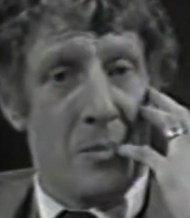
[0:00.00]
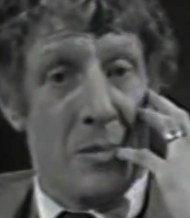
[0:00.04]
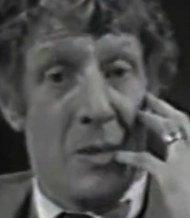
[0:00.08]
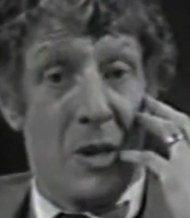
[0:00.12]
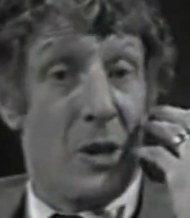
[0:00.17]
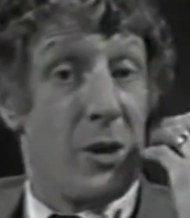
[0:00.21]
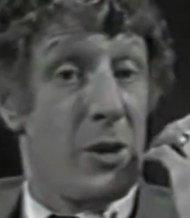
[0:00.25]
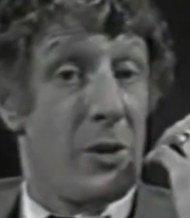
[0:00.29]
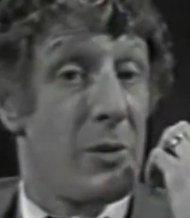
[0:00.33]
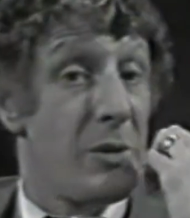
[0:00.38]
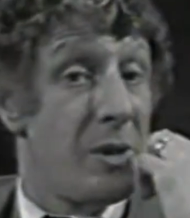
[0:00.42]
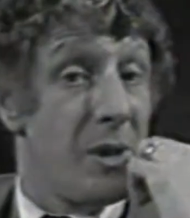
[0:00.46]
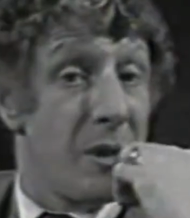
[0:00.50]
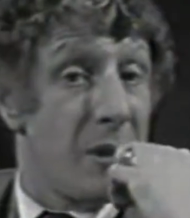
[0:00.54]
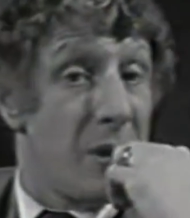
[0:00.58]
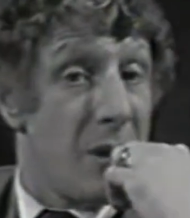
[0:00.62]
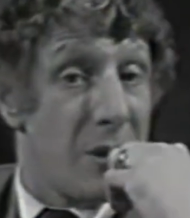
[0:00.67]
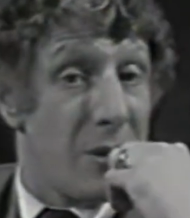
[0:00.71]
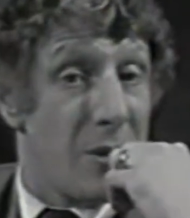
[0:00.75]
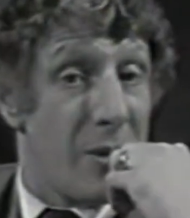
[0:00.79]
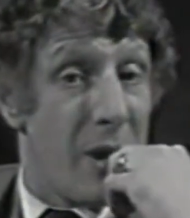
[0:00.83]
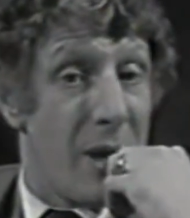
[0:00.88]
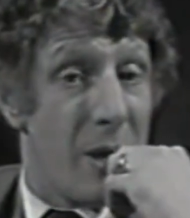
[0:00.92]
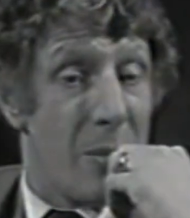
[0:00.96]
including
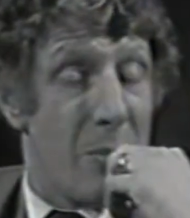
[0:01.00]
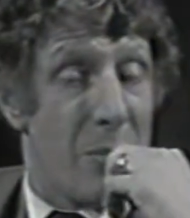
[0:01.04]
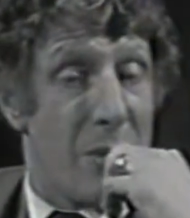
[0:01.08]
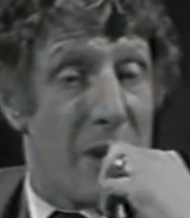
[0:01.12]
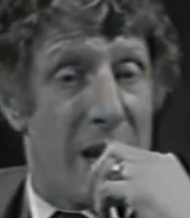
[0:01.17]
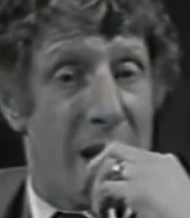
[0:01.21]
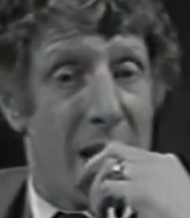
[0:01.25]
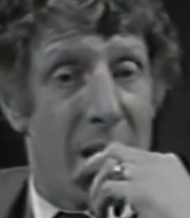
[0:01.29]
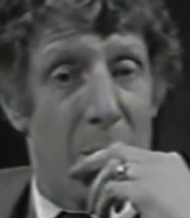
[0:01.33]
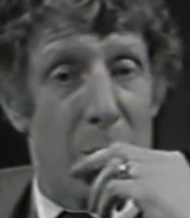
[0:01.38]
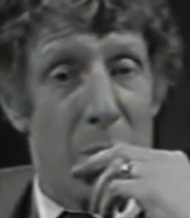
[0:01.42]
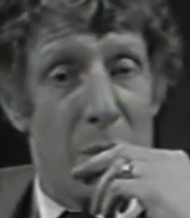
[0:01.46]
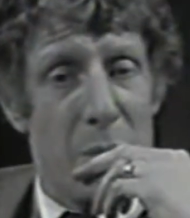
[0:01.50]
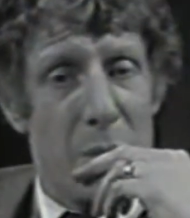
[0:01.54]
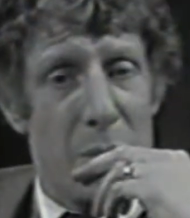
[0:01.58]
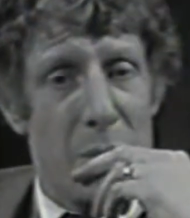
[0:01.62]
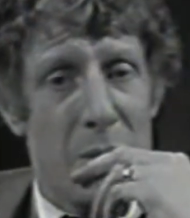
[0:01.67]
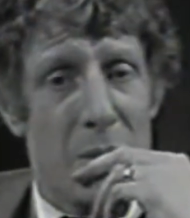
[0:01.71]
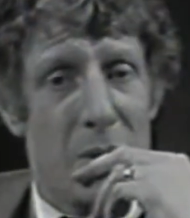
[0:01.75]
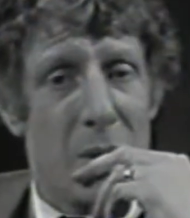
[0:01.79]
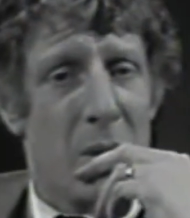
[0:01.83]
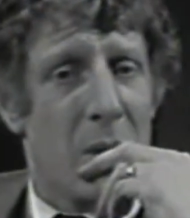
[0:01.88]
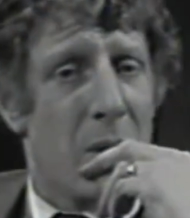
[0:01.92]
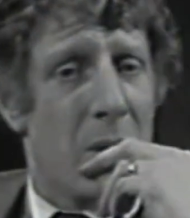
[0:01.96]
these great black
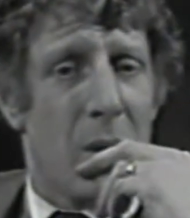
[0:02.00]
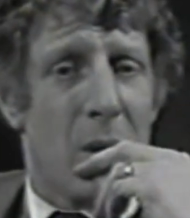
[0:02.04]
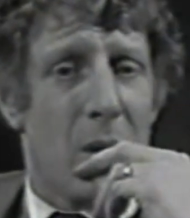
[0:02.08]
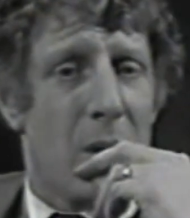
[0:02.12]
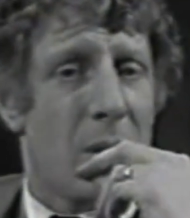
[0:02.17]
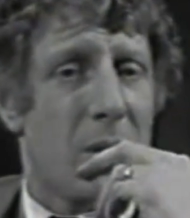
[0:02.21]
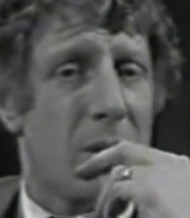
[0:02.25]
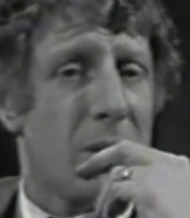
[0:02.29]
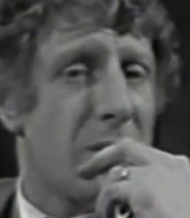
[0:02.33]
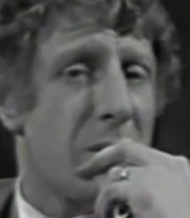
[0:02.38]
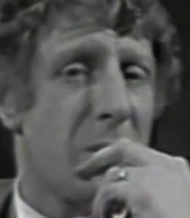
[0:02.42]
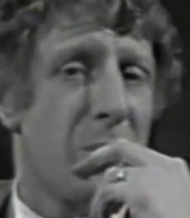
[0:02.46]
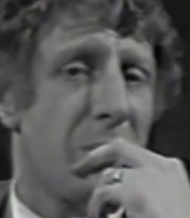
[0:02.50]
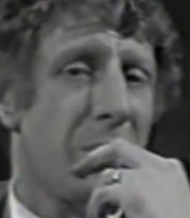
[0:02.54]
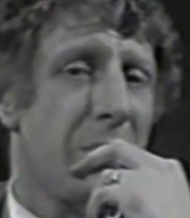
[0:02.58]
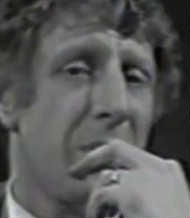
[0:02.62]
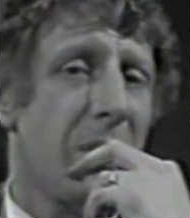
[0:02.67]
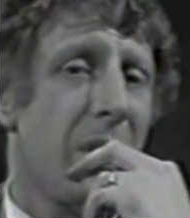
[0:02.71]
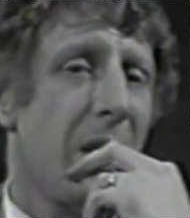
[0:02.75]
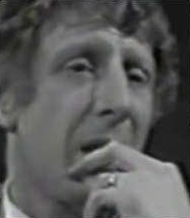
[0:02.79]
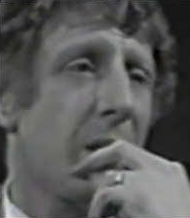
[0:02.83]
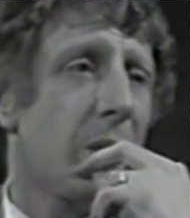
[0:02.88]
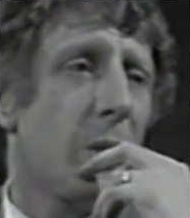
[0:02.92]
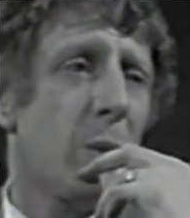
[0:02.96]
moods, are simply
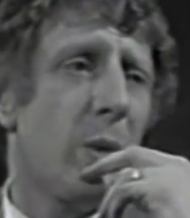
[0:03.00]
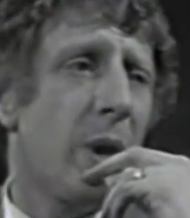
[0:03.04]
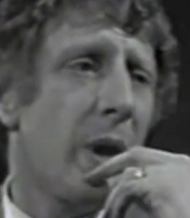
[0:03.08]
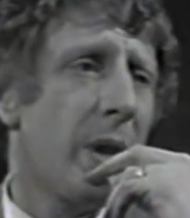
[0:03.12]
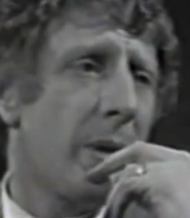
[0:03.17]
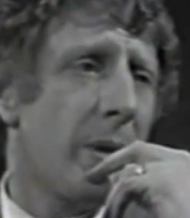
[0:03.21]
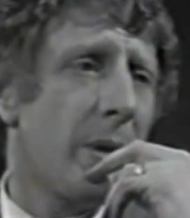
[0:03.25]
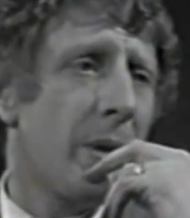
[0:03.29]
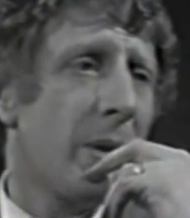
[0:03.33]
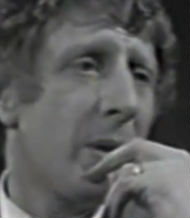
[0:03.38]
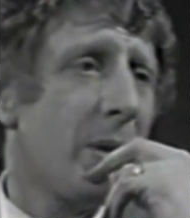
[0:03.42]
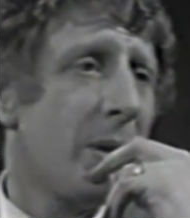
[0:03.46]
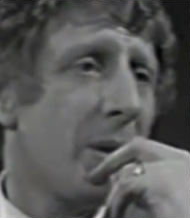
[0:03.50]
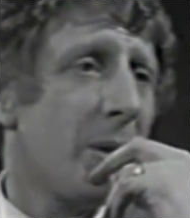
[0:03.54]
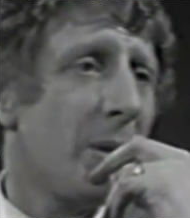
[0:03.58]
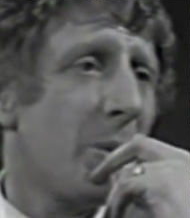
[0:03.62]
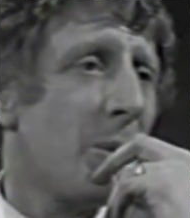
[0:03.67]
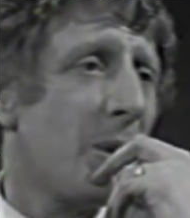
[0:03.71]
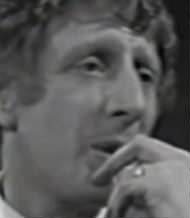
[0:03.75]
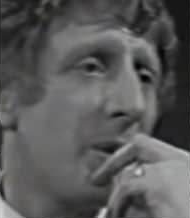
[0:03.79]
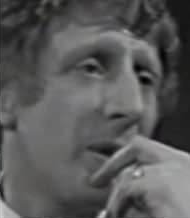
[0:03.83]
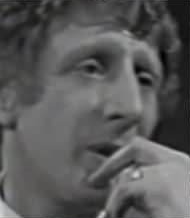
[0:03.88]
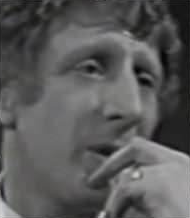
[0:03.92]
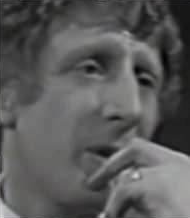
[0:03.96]
like the weather,
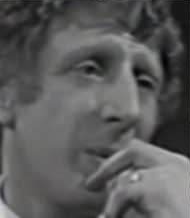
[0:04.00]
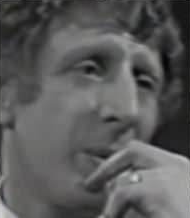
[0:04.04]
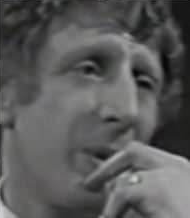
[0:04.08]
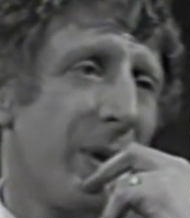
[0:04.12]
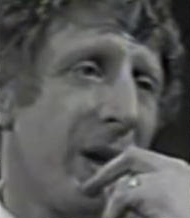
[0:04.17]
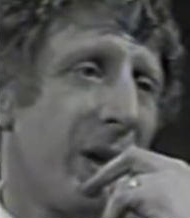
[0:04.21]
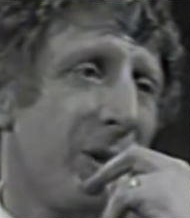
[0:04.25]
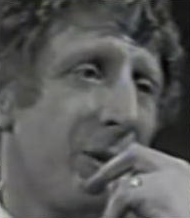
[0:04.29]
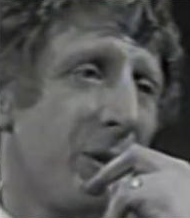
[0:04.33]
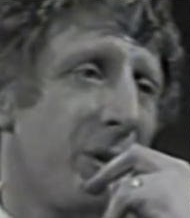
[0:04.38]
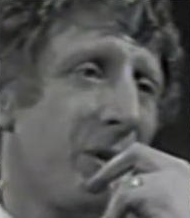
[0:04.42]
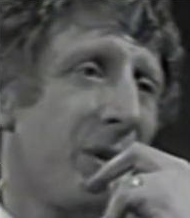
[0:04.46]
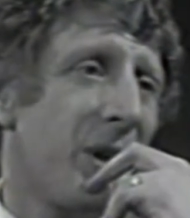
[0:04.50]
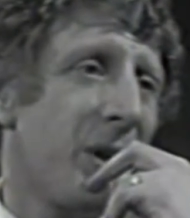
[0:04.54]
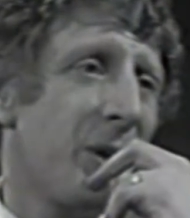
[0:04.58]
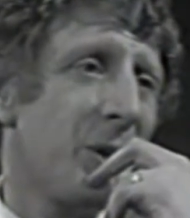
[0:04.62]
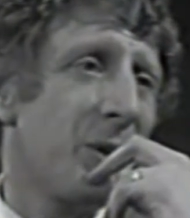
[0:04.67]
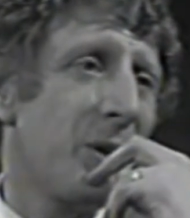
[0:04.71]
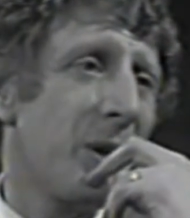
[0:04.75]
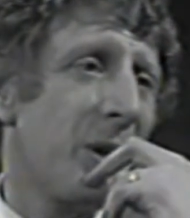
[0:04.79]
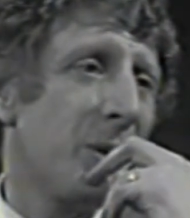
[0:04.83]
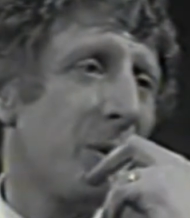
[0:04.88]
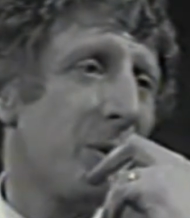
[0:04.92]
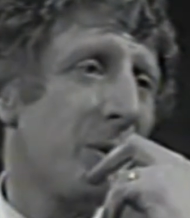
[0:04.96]
and one just simply has to take
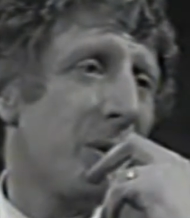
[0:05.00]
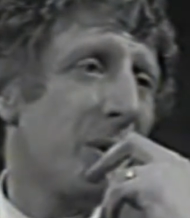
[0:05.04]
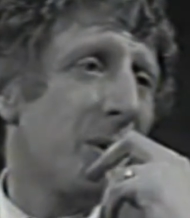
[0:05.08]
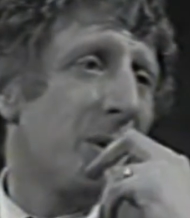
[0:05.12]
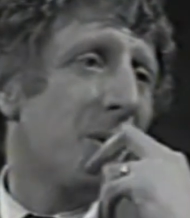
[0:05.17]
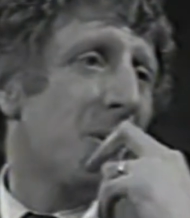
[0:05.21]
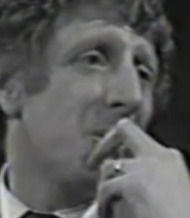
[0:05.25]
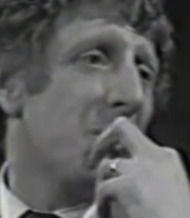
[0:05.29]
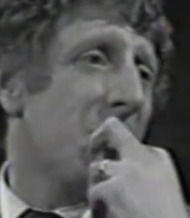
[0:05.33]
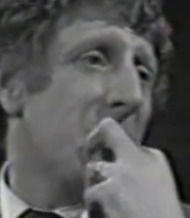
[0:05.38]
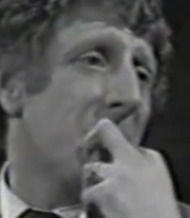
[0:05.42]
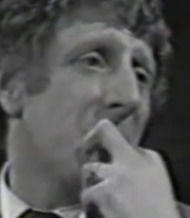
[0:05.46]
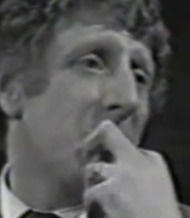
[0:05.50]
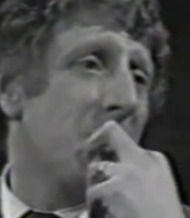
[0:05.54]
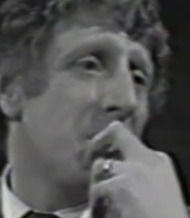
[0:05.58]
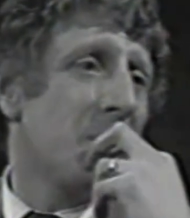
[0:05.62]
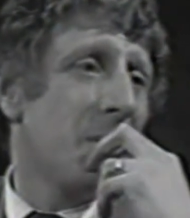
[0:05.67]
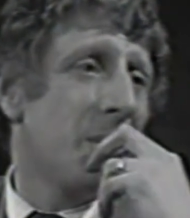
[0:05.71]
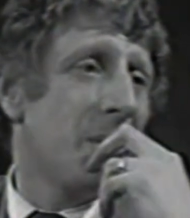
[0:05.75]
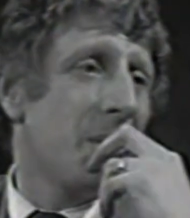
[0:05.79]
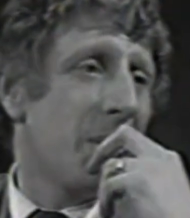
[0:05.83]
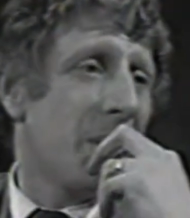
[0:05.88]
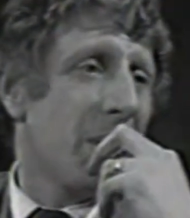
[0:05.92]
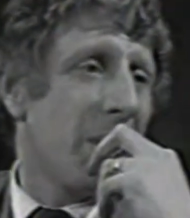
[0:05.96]
shelter until
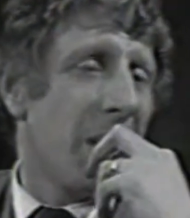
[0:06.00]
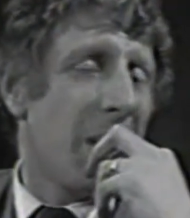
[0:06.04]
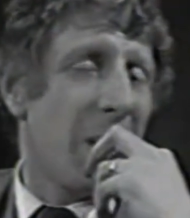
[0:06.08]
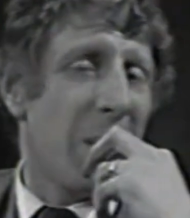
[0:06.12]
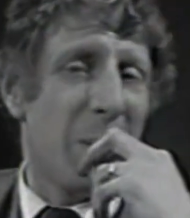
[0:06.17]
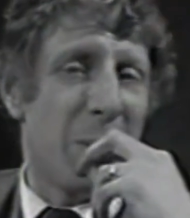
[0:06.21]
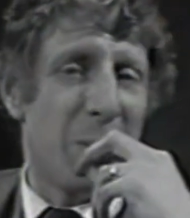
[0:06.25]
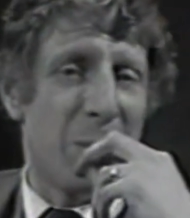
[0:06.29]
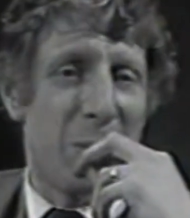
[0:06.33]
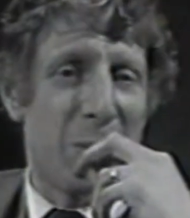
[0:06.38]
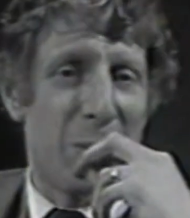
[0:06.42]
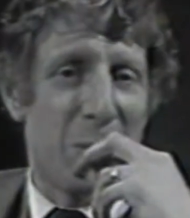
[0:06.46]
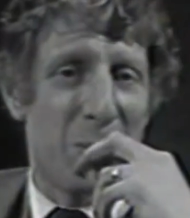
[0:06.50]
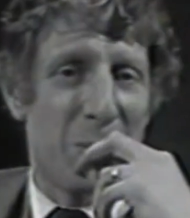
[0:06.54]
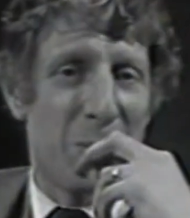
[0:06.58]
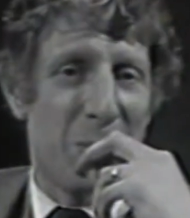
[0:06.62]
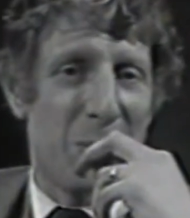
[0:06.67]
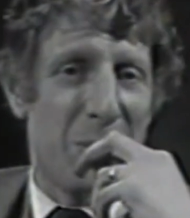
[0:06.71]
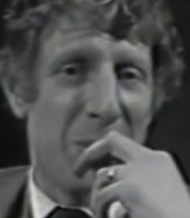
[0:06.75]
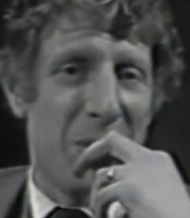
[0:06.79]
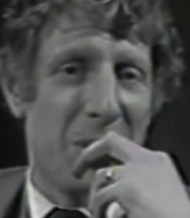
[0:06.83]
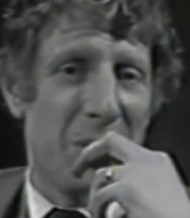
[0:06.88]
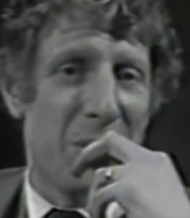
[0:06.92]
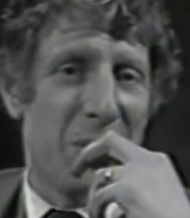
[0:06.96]
the clouds
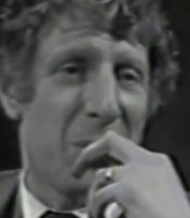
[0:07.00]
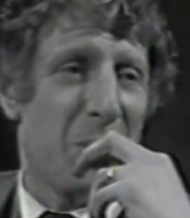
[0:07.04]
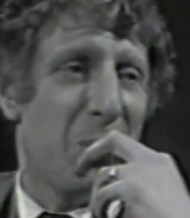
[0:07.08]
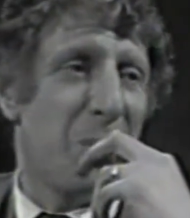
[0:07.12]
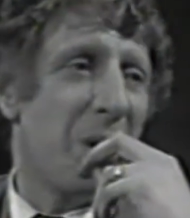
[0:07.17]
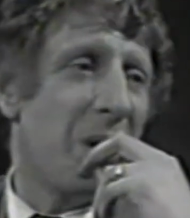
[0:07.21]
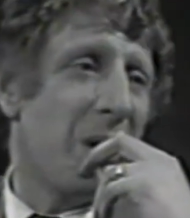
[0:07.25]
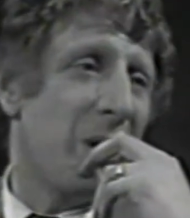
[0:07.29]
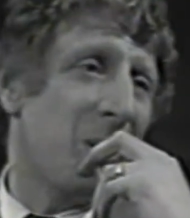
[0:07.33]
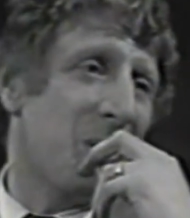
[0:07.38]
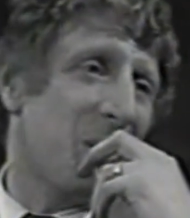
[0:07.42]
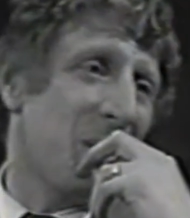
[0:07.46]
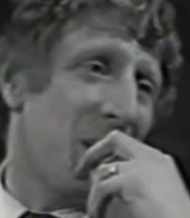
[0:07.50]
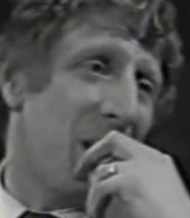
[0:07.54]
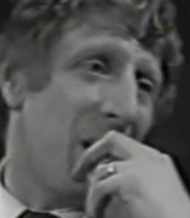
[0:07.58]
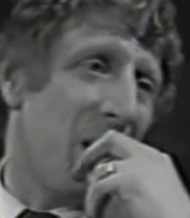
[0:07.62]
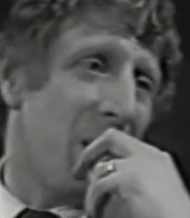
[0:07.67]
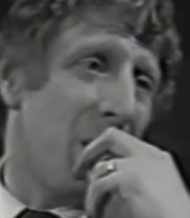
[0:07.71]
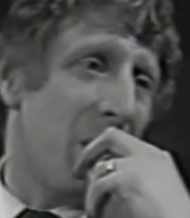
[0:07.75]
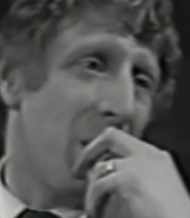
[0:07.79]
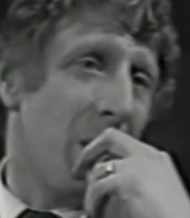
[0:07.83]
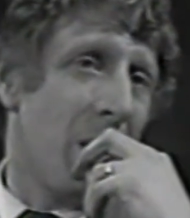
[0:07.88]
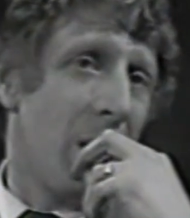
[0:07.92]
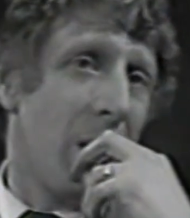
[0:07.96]
begin to part
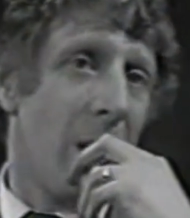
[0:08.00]
again.